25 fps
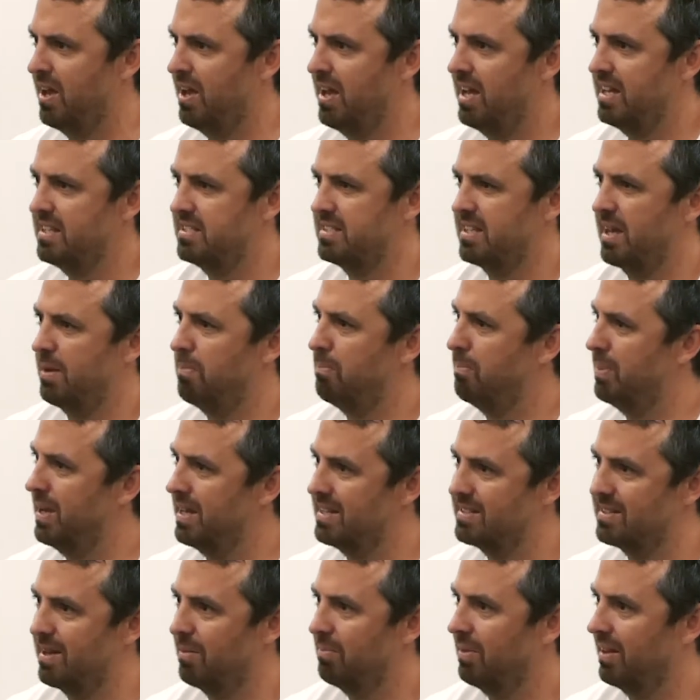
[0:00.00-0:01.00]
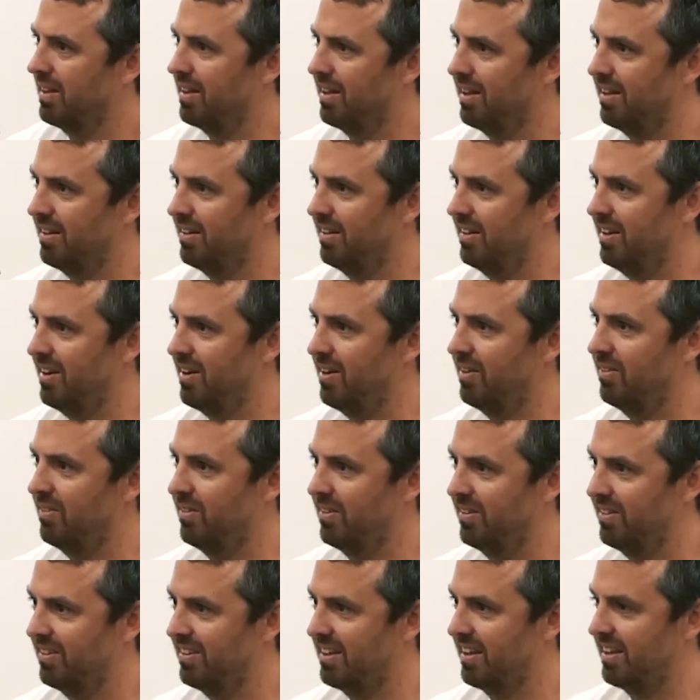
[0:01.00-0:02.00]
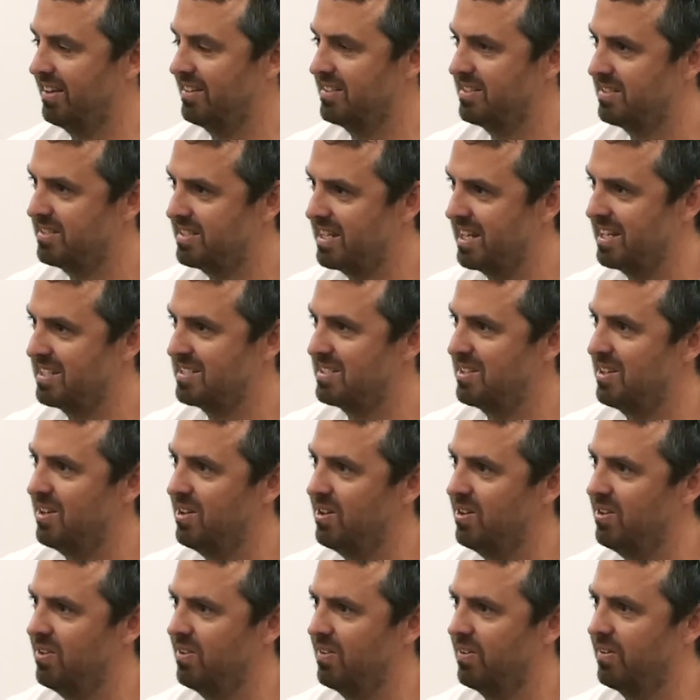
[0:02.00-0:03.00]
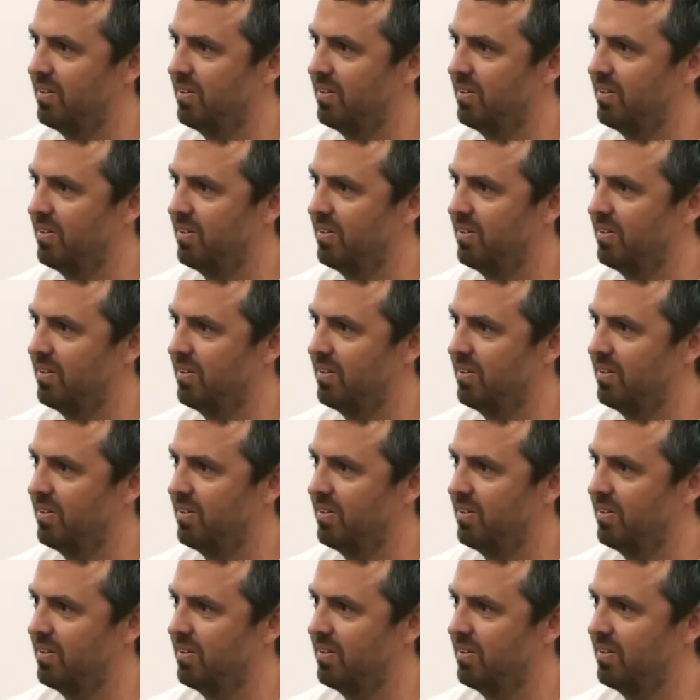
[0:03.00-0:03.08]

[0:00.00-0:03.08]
say pick something that, that sings to you.